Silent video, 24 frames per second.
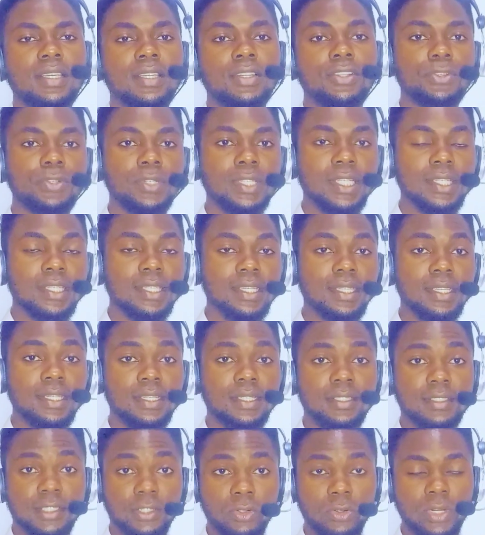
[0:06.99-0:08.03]
during
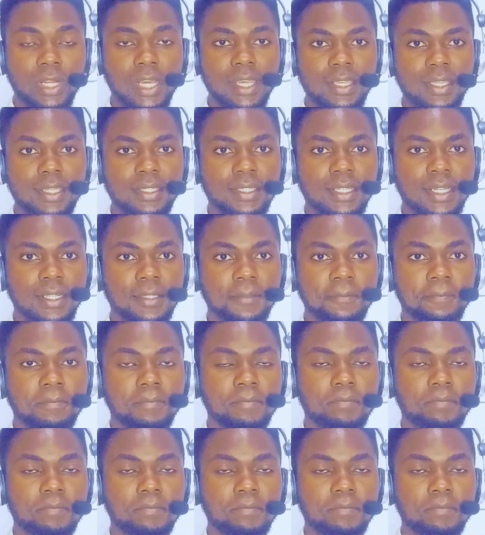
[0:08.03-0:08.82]
cellular injury.